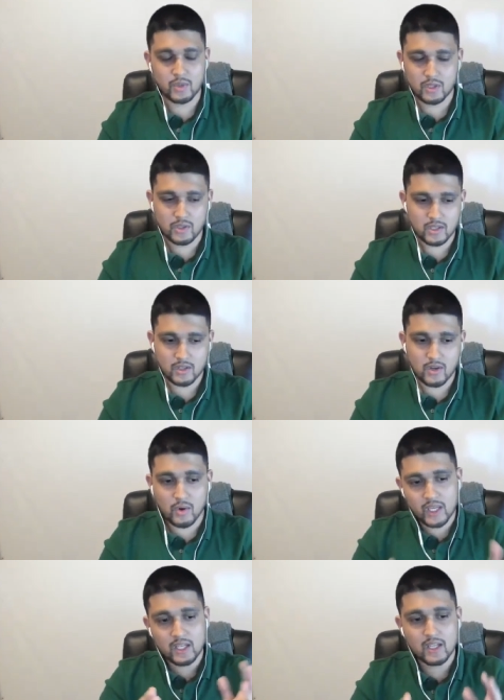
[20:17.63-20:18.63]
We can
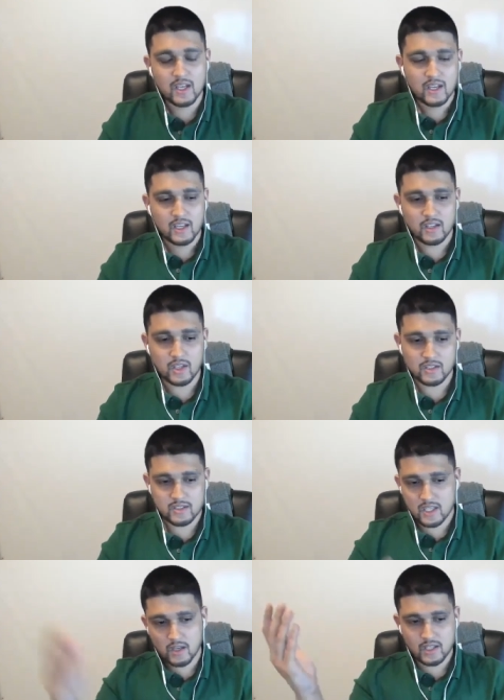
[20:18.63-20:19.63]
go in, you can
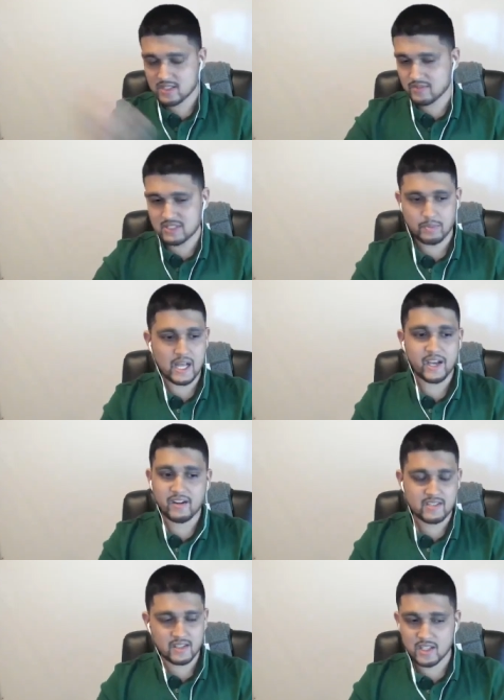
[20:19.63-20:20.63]
see a list of
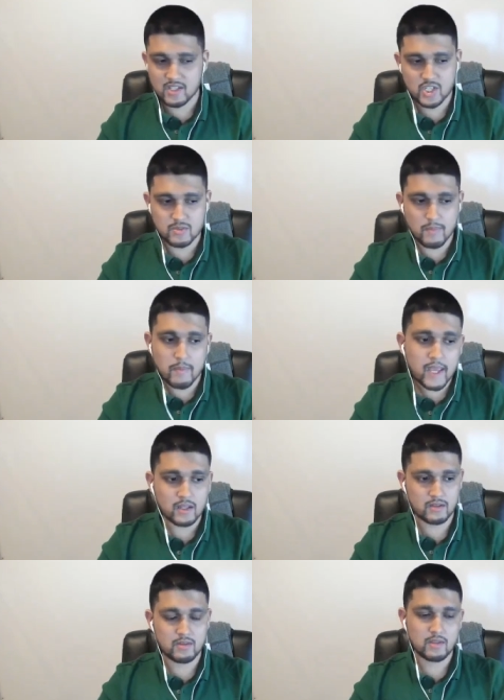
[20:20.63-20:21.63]
suppliers and then just
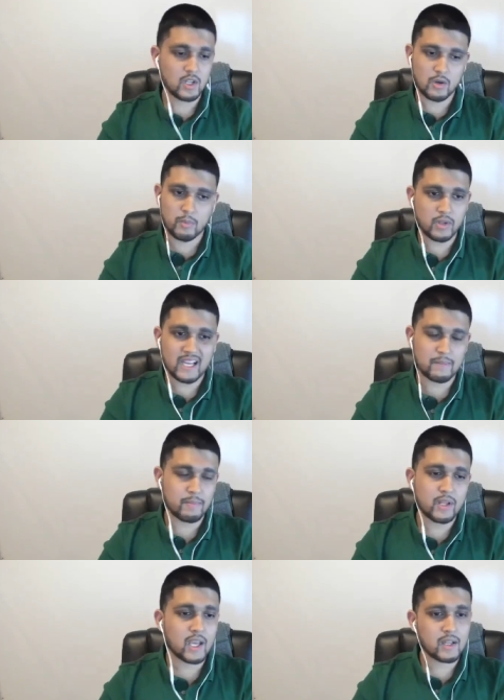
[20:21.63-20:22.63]
make, you know, plug and
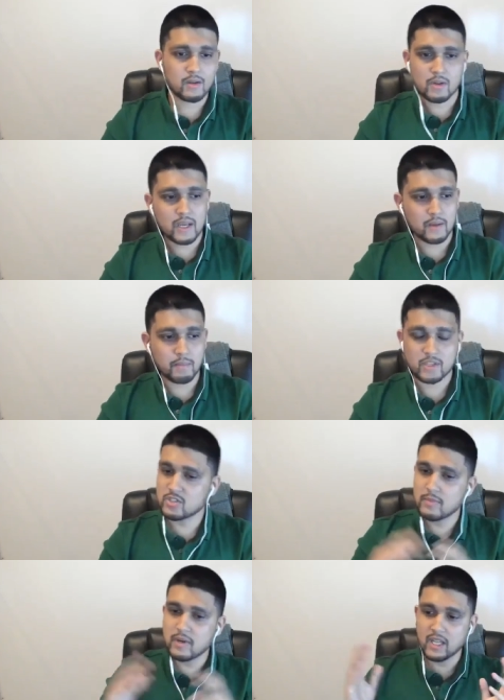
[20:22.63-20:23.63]
play, and you make a bunch
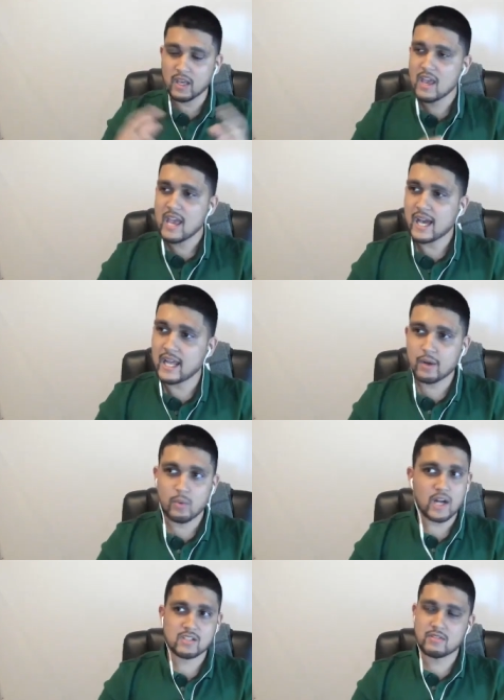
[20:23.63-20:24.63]
of money. And I
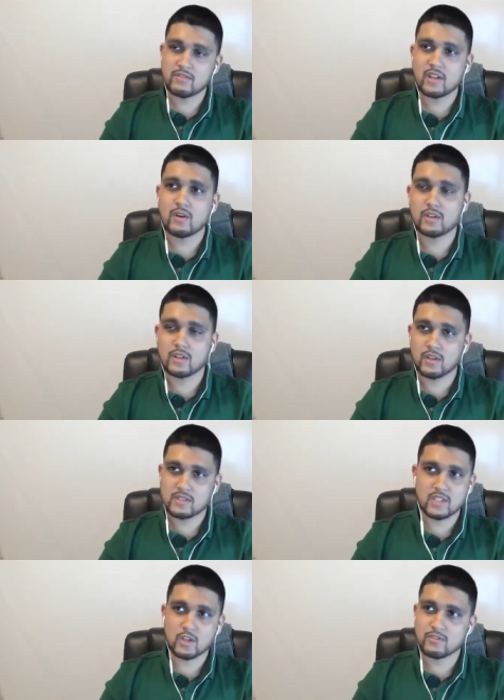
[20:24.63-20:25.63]
watched the video, the, their
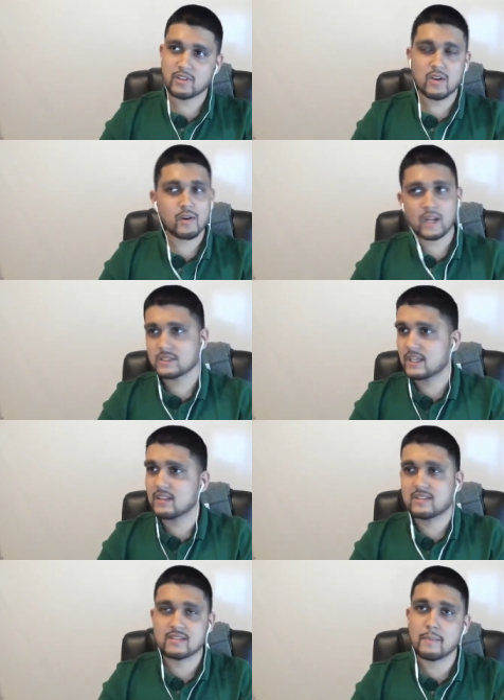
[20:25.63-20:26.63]
sales video, and I was like,
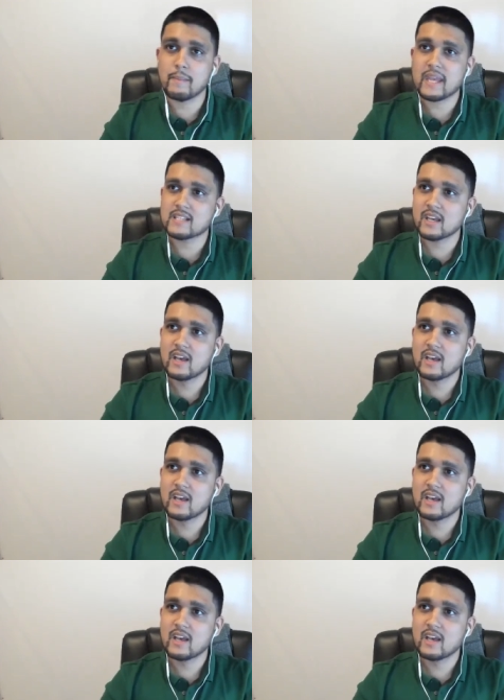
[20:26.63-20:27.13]
this is amazing.